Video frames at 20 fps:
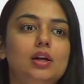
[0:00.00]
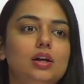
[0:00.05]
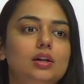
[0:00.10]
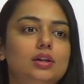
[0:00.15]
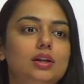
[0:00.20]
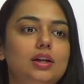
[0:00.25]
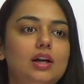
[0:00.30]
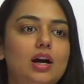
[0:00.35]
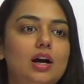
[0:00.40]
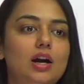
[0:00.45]

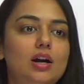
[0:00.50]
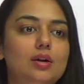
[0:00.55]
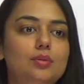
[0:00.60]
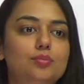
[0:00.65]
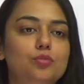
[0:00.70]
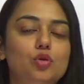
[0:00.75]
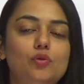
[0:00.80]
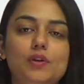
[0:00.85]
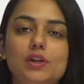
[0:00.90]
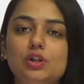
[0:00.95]
they are
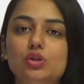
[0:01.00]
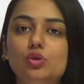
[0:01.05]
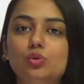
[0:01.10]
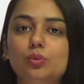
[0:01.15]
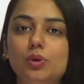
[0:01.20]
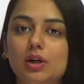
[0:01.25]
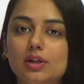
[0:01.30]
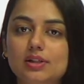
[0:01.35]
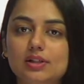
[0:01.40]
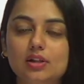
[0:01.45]
moving
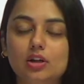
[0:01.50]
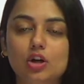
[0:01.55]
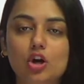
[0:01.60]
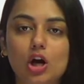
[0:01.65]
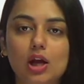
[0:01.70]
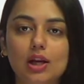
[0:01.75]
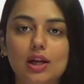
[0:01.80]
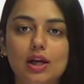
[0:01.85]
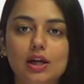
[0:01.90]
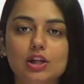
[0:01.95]
towards the
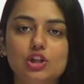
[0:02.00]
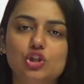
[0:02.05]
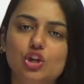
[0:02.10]
college,